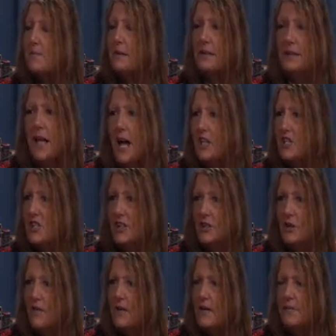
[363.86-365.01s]
larger than
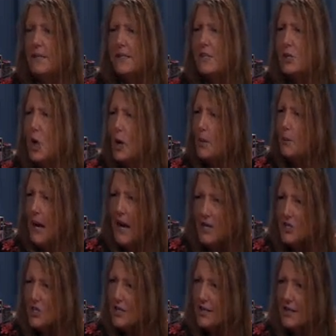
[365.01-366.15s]
life. He was so
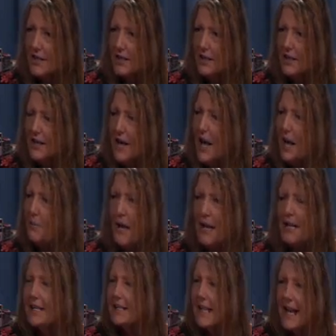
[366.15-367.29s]
passionate about his